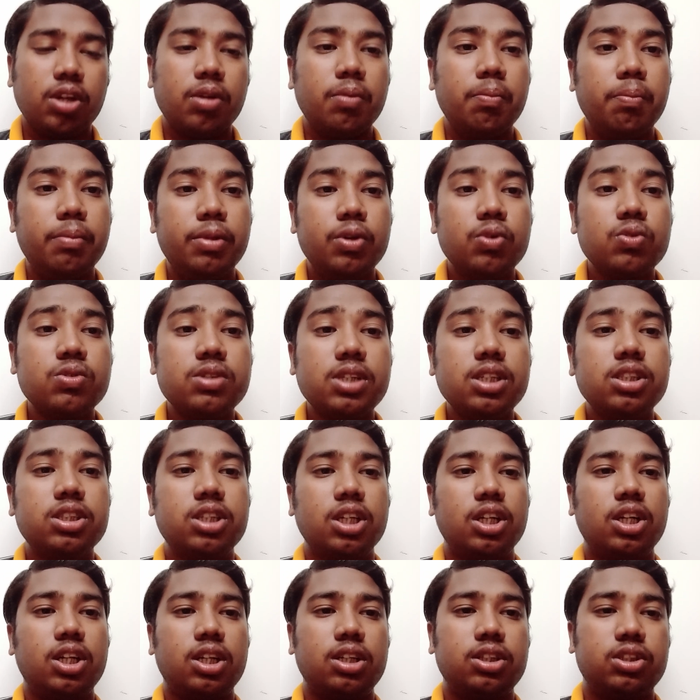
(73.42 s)
Music
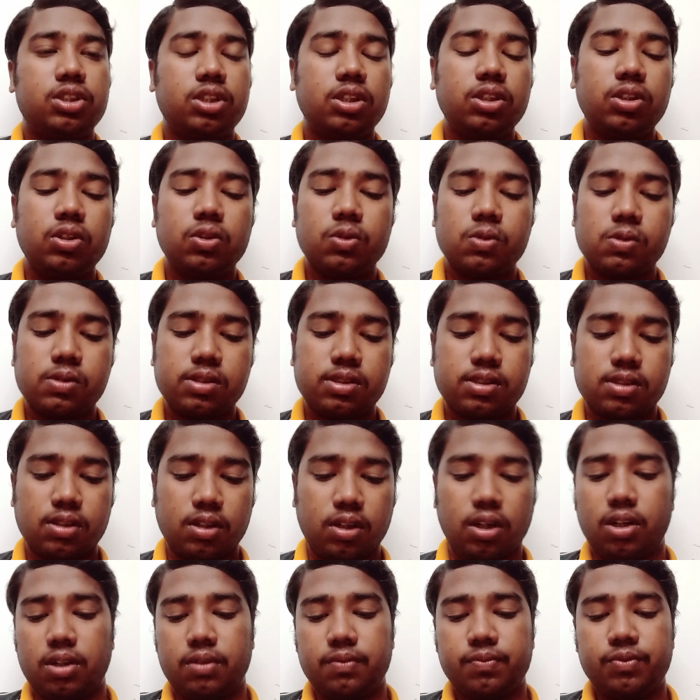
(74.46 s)
generation tools
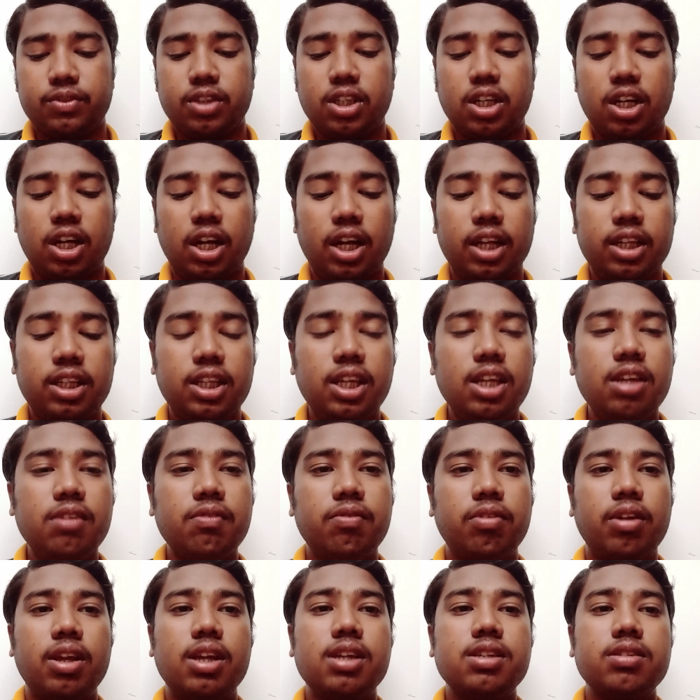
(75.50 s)
are Hugging
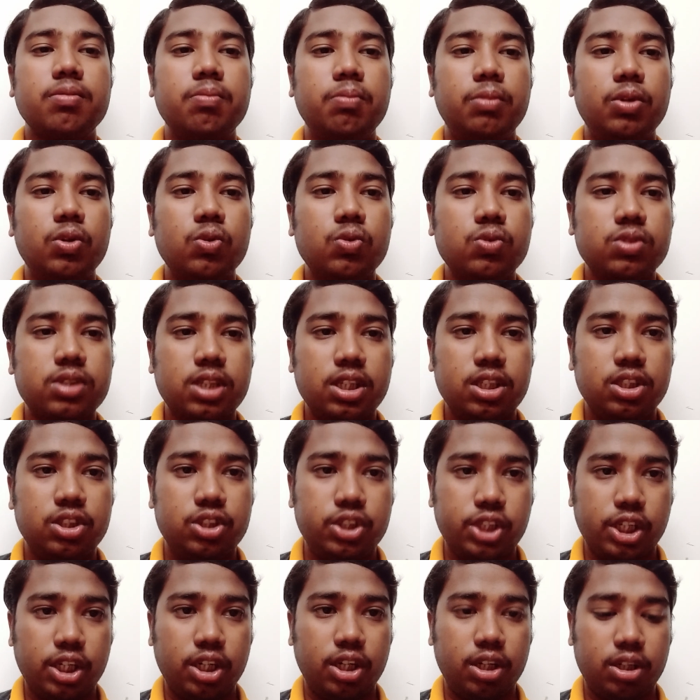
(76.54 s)
Face Music
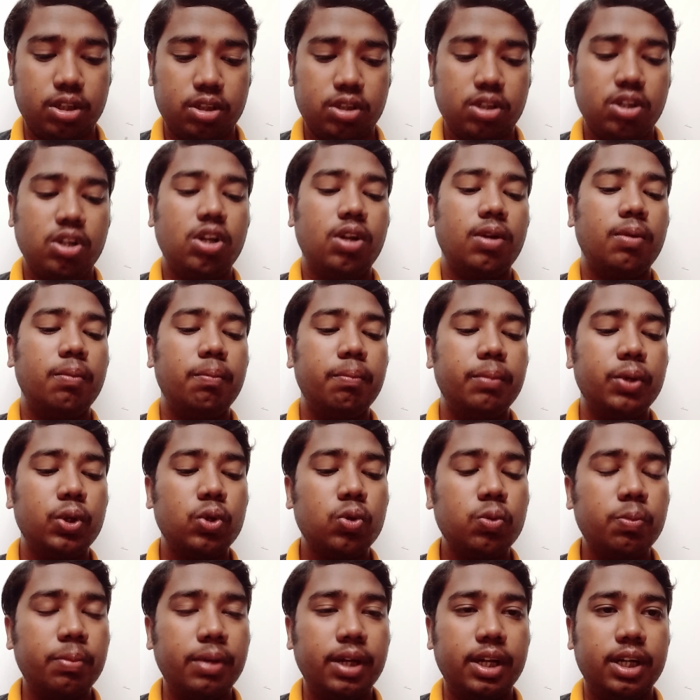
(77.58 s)
Gen,
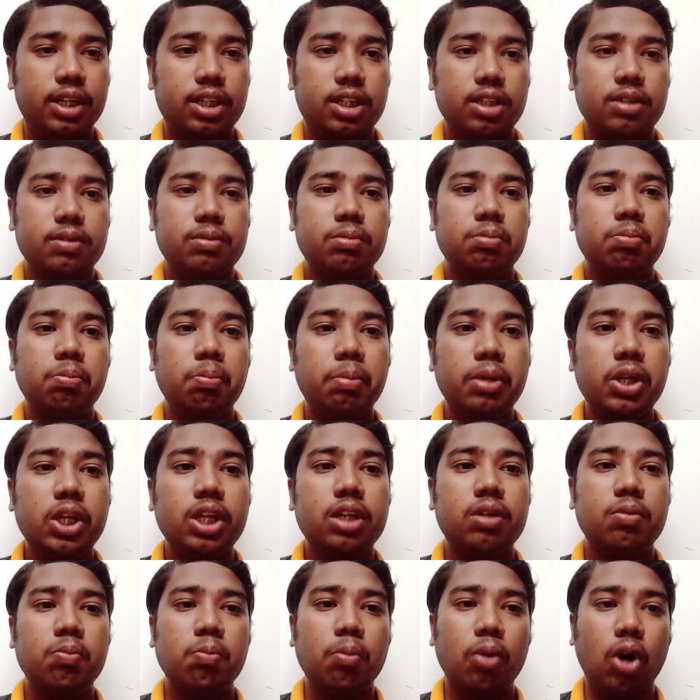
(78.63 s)
Mubert,
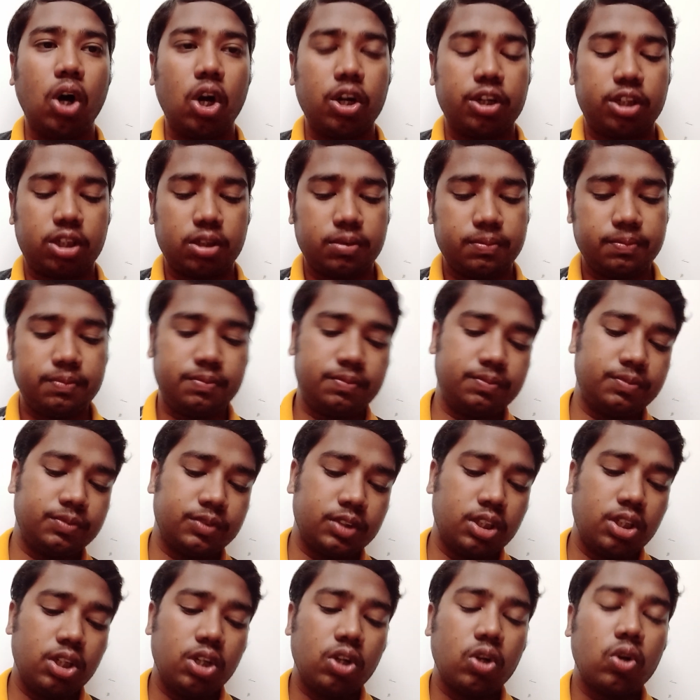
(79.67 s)
Beatbot.
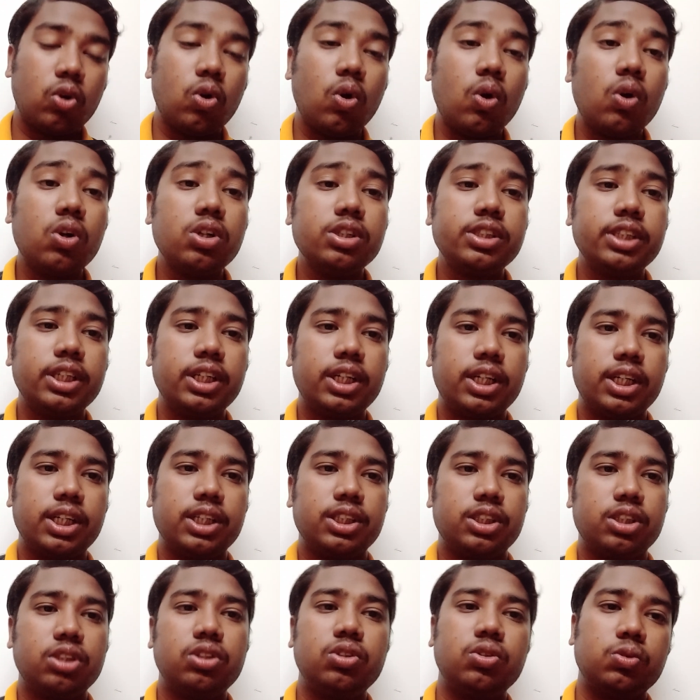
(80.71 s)
Code
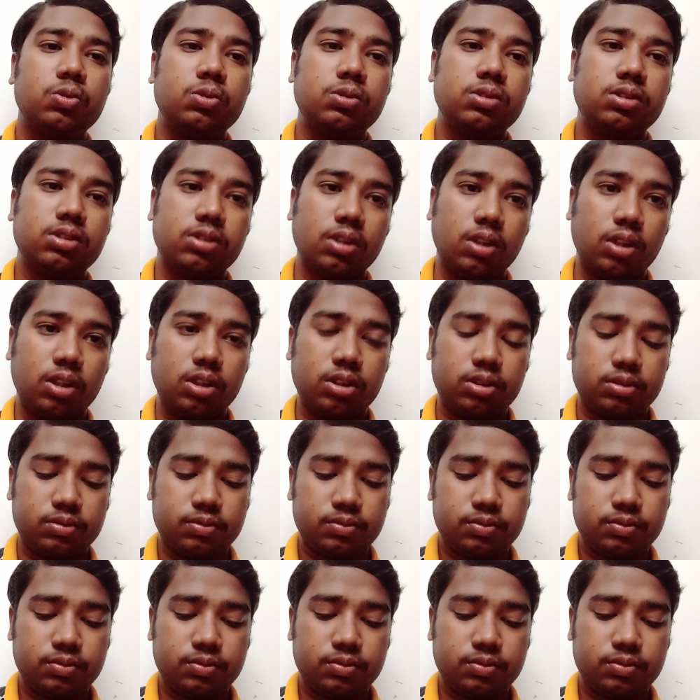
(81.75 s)
generation tools are